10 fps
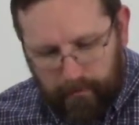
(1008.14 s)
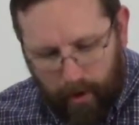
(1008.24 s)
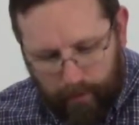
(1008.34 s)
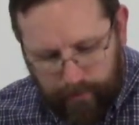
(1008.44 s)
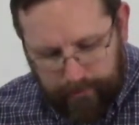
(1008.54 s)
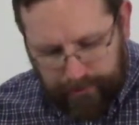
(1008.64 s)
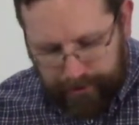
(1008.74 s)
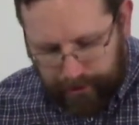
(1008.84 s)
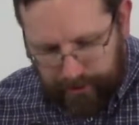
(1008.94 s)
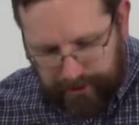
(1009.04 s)
Paul wrote to
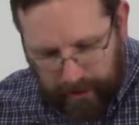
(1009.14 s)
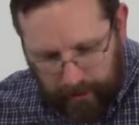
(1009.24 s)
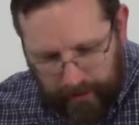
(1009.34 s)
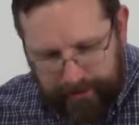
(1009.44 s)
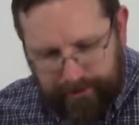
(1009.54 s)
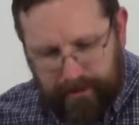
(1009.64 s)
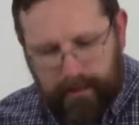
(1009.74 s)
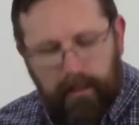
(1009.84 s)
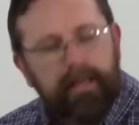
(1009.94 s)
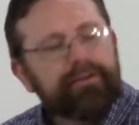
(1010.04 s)
the church in Galatia,
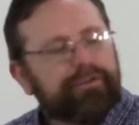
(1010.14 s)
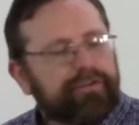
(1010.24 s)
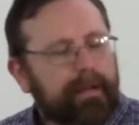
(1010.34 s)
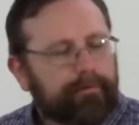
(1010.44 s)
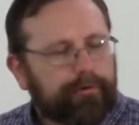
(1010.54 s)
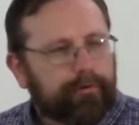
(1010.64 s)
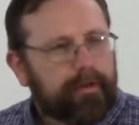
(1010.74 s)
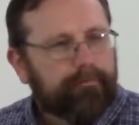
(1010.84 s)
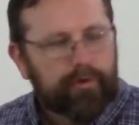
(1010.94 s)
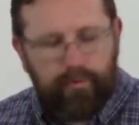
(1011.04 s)
in Galatians chapter 3
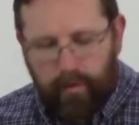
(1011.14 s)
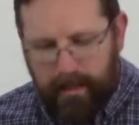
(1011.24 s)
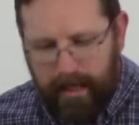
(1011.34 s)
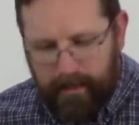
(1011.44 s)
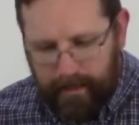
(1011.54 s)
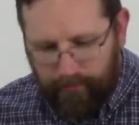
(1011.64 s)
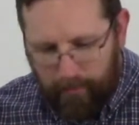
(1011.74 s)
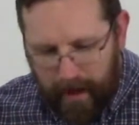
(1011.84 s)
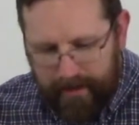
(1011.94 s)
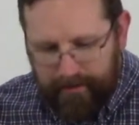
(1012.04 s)
and verse 28, and he
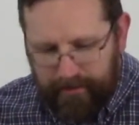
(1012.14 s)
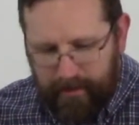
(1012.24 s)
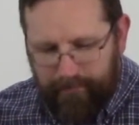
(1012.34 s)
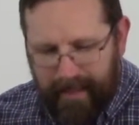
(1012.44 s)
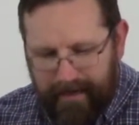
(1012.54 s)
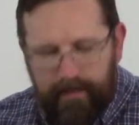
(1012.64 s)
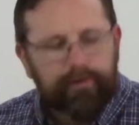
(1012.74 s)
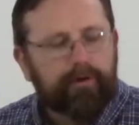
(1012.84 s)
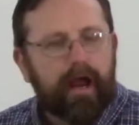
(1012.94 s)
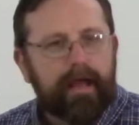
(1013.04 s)
reminded them that
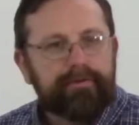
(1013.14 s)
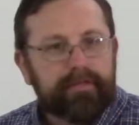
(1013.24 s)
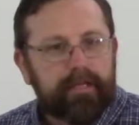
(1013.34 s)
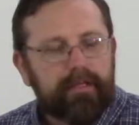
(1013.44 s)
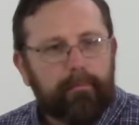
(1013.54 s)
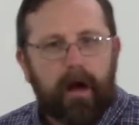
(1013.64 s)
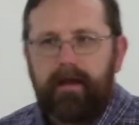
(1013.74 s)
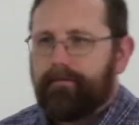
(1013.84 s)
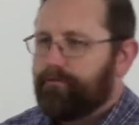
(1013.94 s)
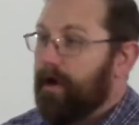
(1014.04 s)
in Christ, in the
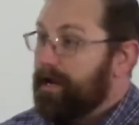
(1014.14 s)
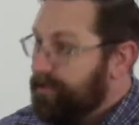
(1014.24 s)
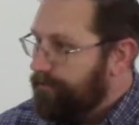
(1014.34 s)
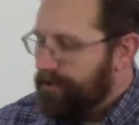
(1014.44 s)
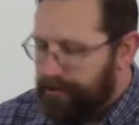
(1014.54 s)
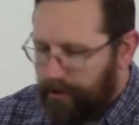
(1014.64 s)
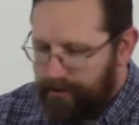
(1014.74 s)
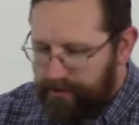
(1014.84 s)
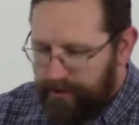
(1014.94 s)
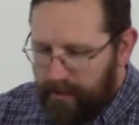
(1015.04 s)
body of Christ, in the
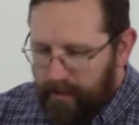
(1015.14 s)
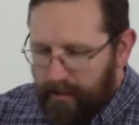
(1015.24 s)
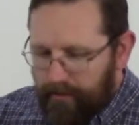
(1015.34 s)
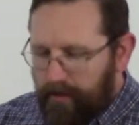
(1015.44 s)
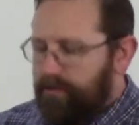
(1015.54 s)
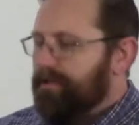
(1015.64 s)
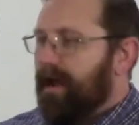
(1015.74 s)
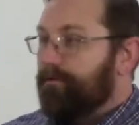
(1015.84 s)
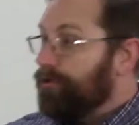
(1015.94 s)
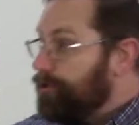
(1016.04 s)
church, there is
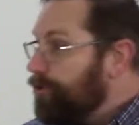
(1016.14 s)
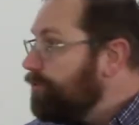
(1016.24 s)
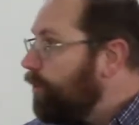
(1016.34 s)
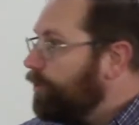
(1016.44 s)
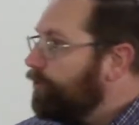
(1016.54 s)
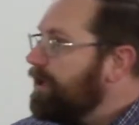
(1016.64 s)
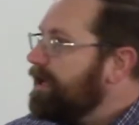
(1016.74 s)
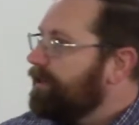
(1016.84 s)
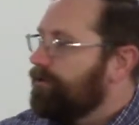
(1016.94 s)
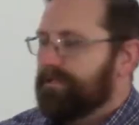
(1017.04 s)
neither Jew nor
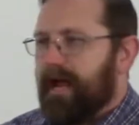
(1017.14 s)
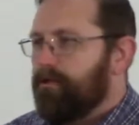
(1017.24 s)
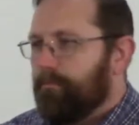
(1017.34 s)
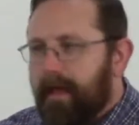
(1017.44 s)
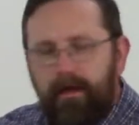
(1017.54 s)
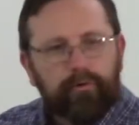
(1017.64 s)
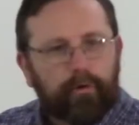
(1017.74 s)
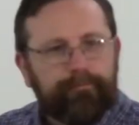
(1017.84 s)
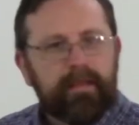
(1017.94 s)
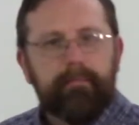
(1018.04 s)
Greek, there is neither male
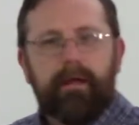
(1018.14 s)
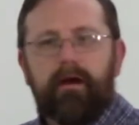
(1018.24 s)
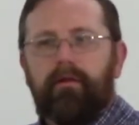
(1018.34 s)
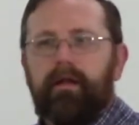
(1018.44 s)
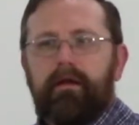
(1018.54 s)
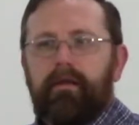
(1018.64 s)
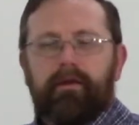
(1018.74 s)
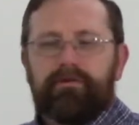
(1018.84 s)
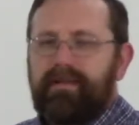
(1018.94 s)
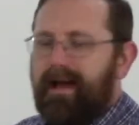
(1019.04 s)
nor female,
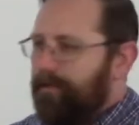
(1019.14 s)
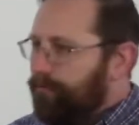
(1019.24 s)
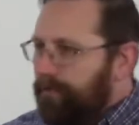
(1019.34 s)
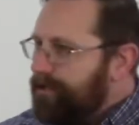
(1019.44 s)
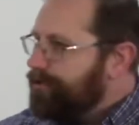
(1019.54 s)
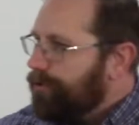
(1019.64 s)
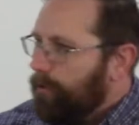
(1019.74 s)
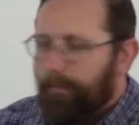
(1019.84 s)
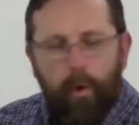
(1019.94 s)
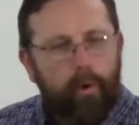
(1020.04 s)
there is neither rich
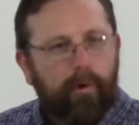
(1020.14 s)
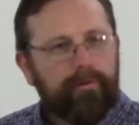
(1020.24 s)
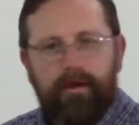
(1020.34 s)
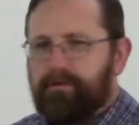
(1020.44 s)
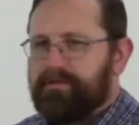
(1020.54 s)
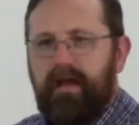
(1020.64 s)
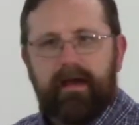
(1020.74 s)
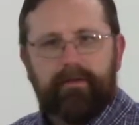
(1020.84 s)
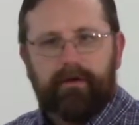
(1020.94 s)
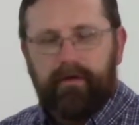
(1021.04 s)
nor poor, there is
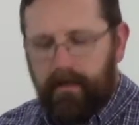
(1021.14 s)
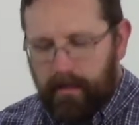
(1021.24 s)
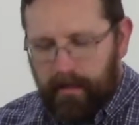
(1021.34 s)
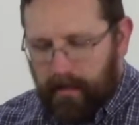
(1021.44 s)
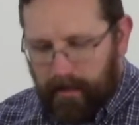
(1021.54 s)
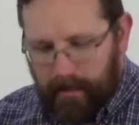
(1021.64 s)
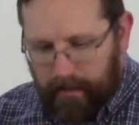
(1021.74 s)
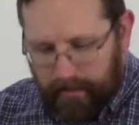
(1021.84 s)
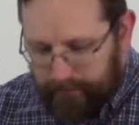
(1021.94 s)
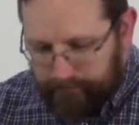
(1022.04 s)
neither uh,